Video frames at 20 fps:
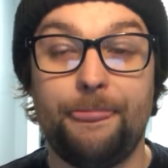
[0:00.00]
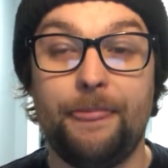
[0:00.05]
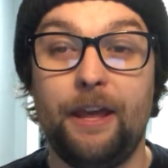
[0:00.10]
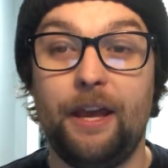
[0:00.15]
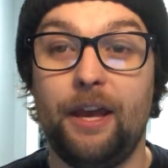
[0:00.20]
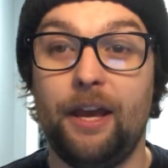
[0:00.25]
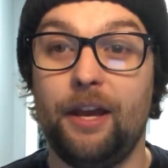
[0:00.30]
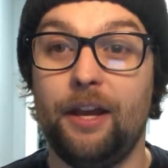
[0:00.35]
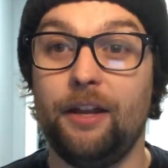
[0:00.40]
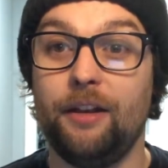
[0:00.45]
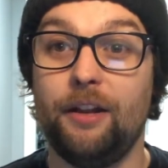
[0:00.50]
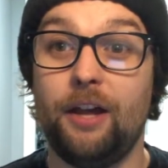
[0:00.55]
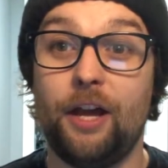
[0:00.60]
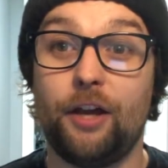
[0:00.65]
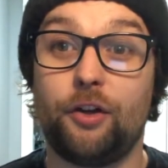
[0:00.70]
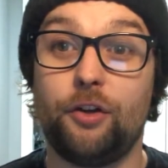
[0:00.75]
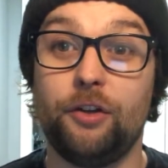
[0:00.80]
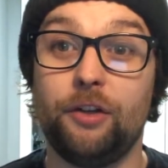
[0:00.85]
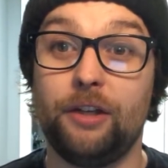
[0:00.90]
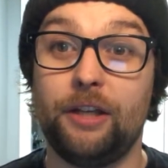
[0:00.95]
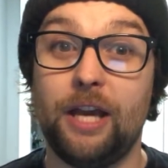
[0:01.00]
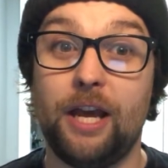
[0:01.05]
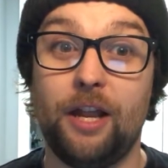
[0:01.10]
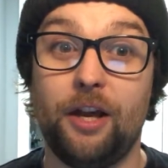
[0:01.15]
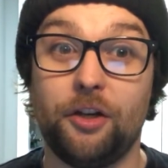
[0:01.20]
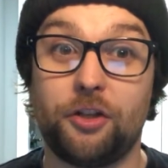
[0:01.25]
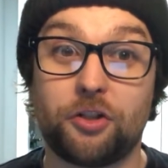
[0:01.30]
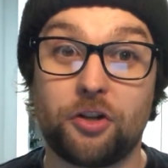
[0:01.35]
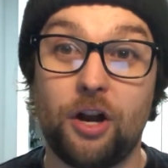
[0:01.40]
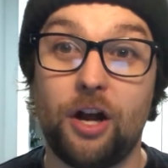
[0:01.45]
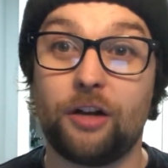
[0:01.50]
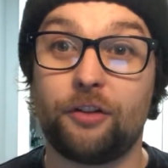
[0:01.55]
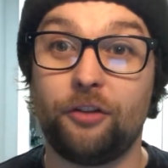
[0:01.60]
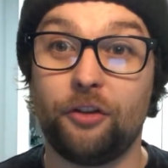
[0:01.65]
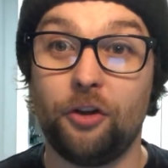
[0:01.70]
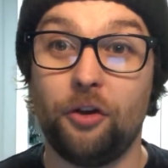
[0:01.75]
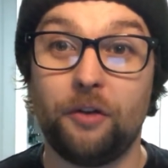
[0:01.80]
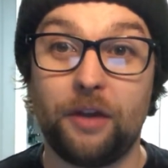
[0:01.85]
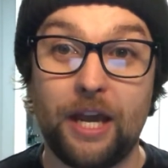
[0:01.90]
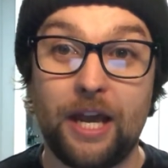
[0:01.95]
And I couldn't get a truck to
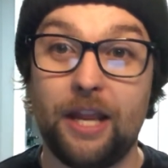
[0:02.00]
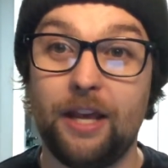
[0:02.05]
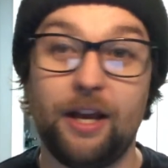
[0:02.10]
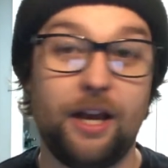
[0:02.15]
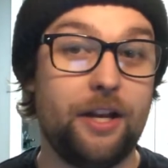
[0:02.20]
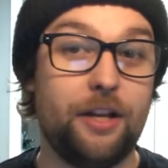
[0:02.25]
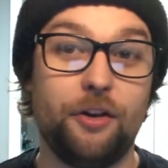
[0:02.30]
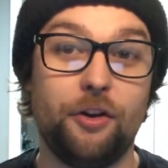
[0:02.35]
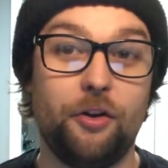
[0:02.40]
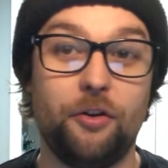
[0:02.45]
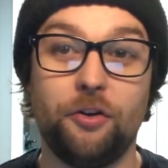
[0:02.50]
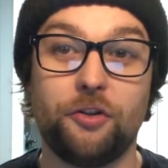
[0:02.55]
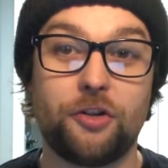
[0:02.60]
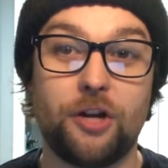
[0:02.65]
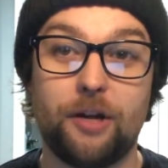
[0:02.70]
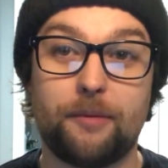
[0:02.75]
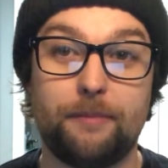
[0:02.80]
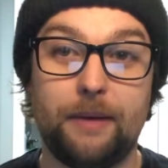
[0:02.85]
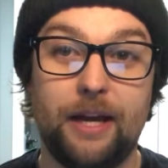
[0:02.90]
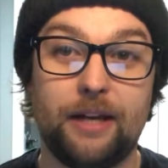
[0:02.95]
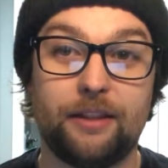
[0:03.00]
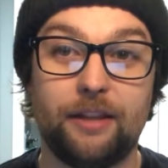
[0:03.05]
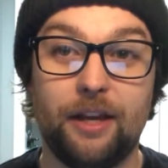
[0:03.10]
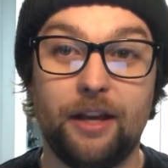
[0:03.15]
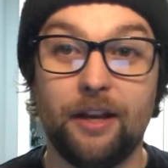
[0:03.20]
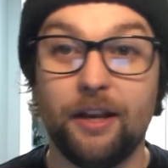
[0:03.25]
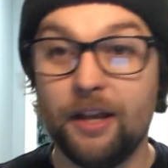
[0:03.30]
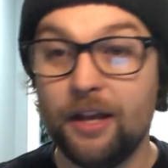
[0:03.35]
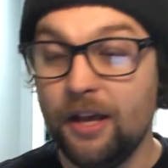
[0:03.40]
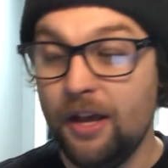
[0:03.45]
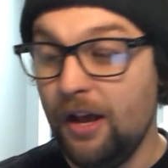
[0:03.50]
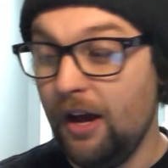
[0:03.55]
go get it. I didn't own a truck back then.